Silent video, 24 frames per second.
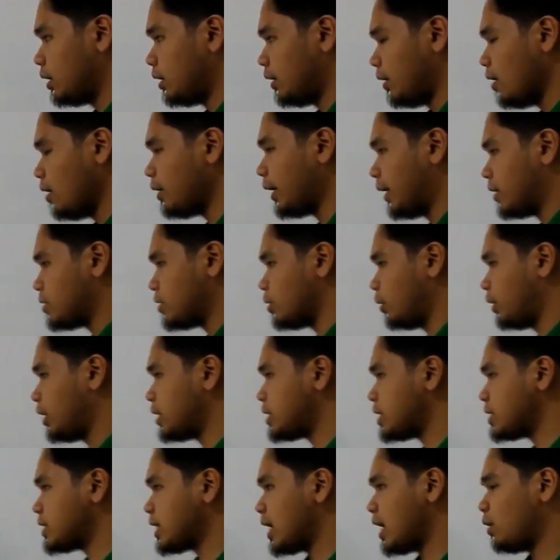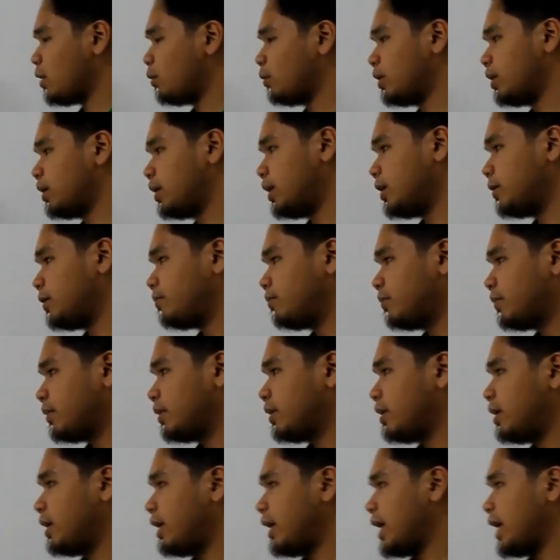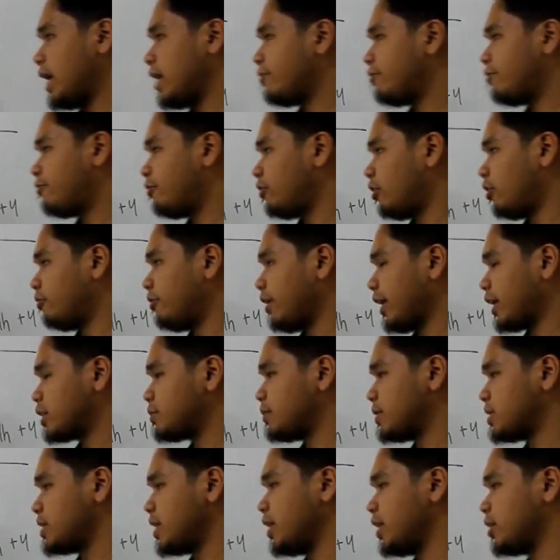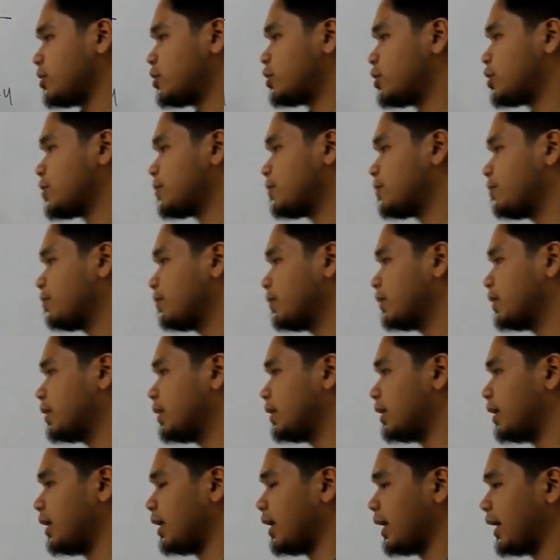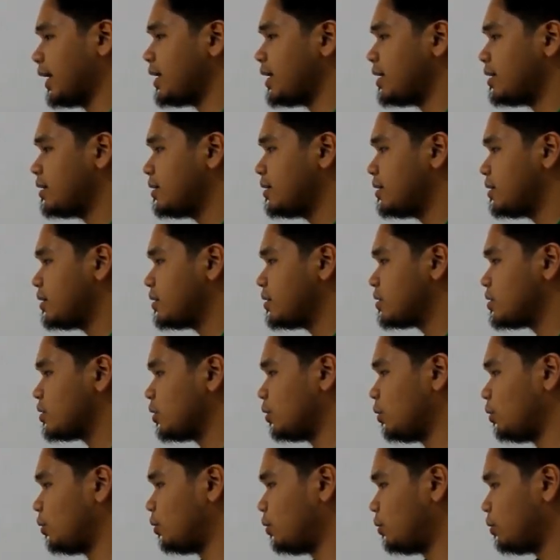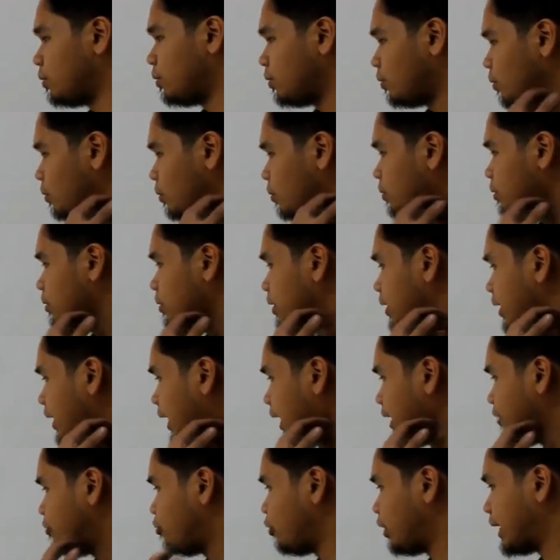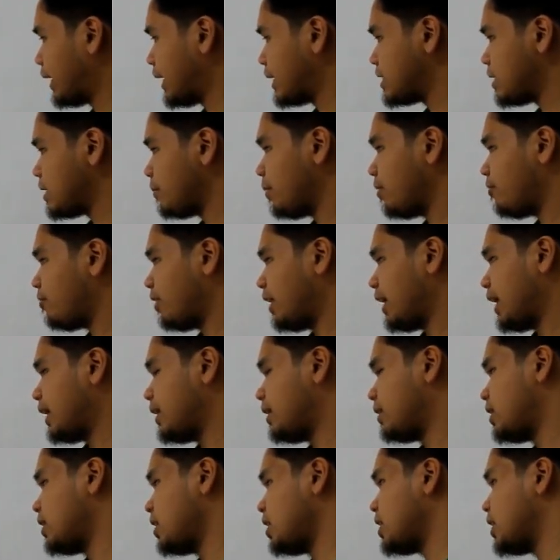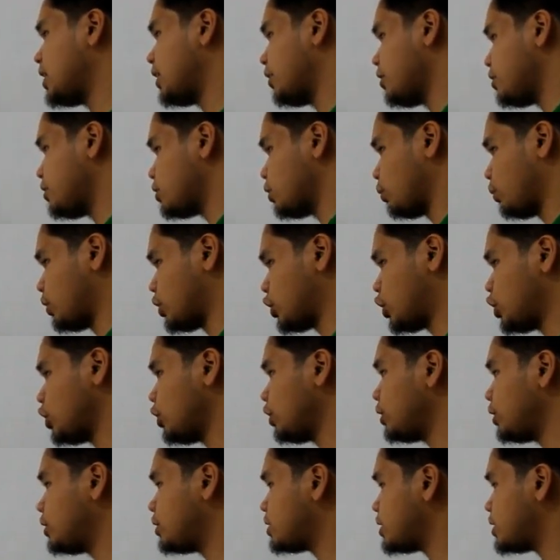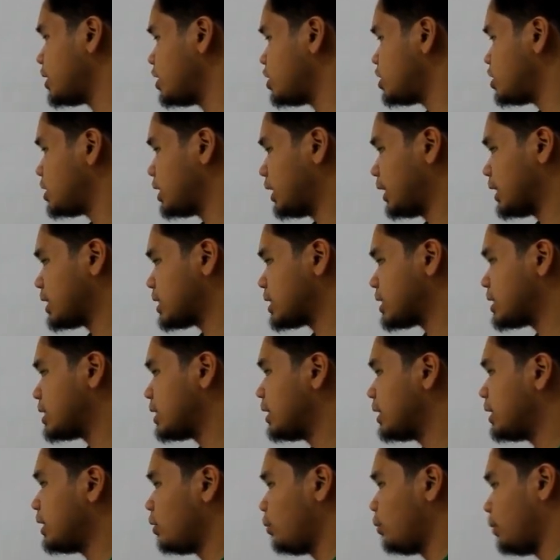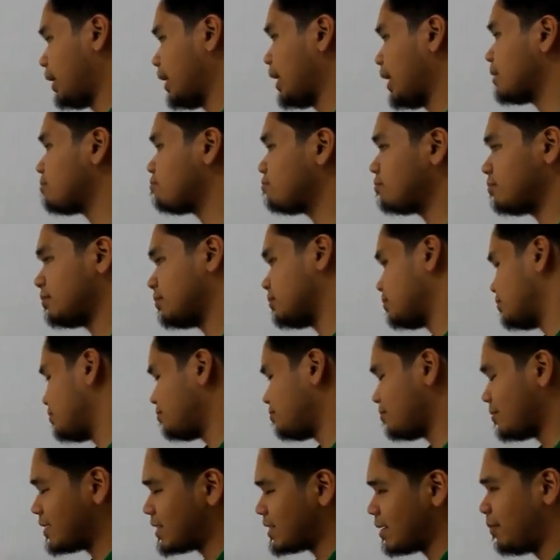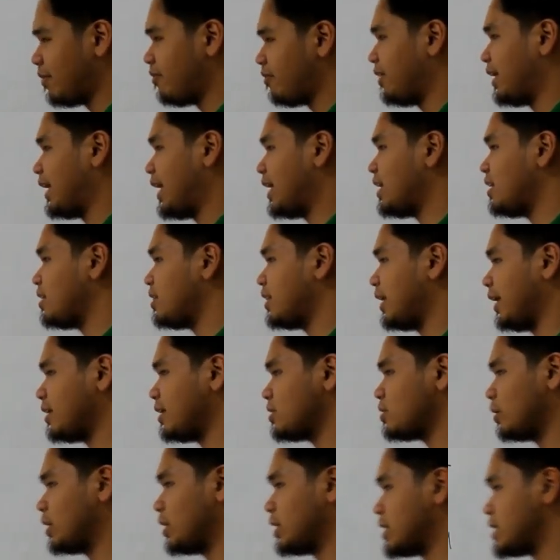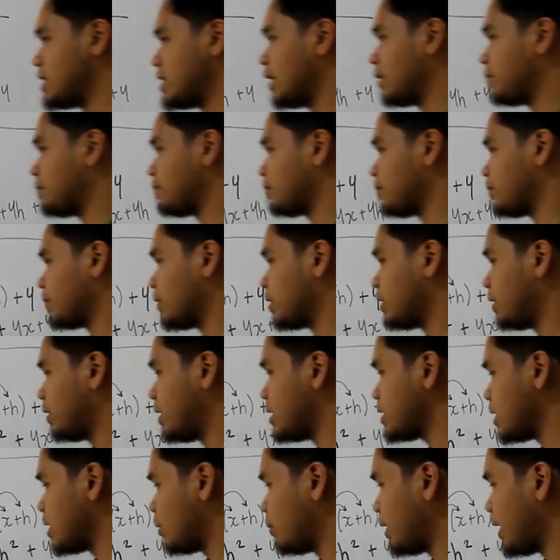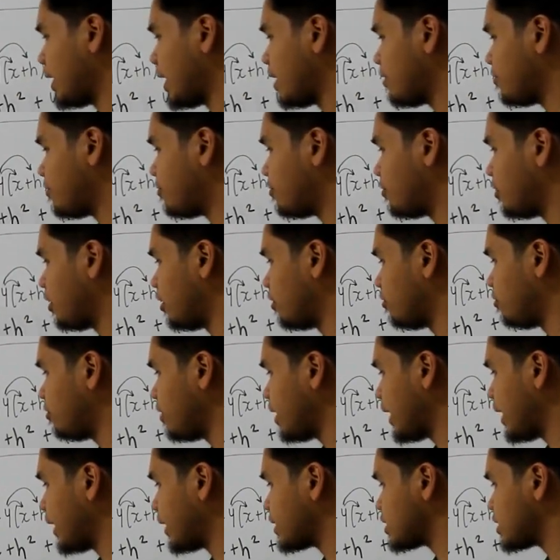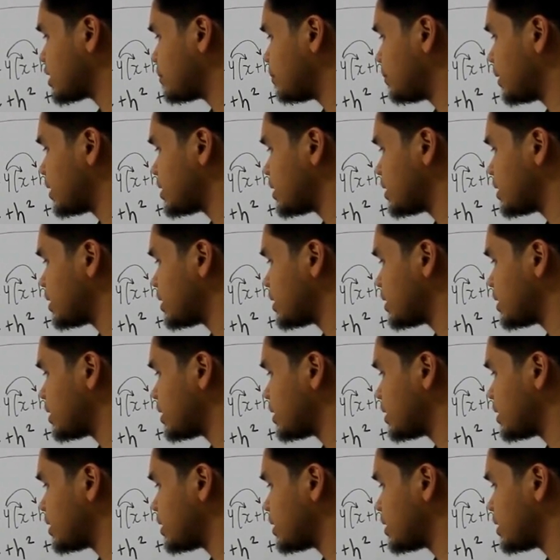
Okay, so this is our f of x plus h. Okay, so if we can simplify anything here, so we should, since we cannot simplify anything, so this is it. This is our f of x.